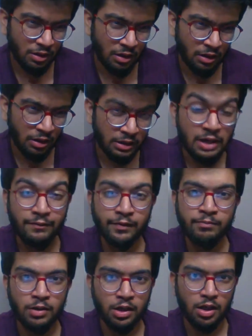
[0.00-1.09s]

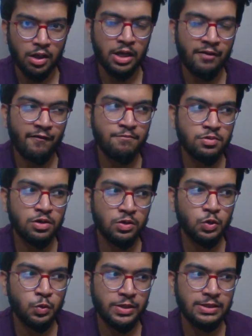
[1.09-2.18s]
November
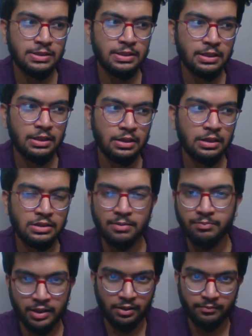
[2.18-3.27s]
20
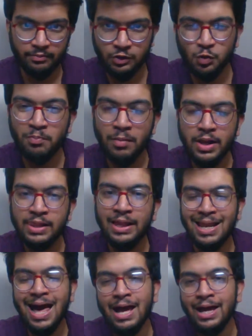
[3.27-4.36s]
something. So
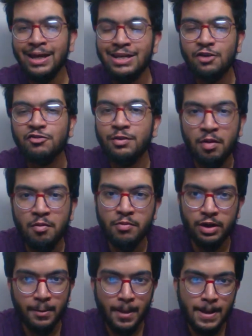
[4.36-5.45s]
end of
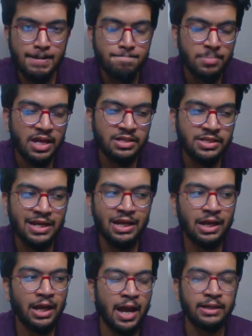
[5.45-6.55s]
November. It's
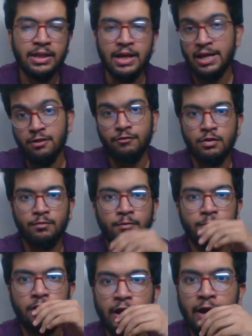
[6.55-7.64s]
ending at the end of
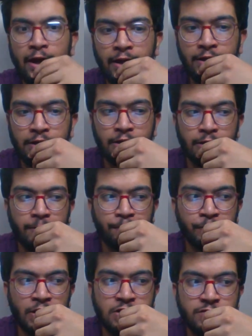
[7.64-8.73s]
November, and
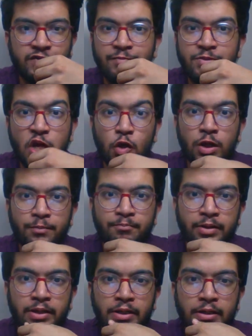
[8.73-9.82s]
it's a web
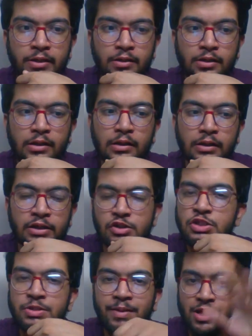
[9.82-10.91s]
development
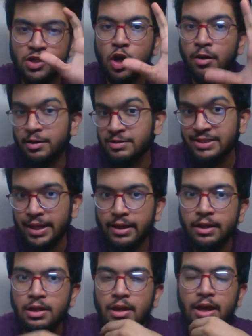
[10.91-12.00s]
internship, that's all I'm gonna say.
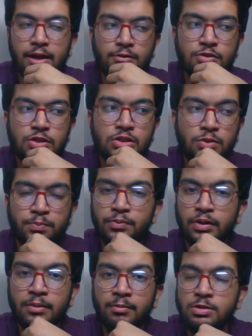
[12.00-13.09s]
And it's
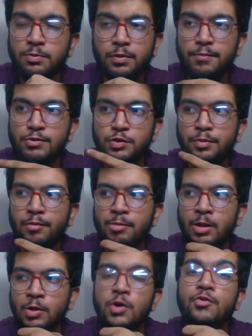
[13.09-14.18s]
supremely
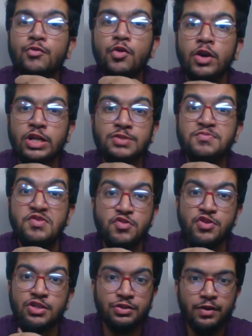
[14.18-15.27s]
good for
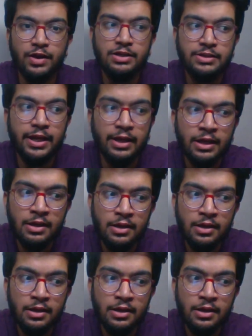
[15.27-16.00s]
experience wise. Like,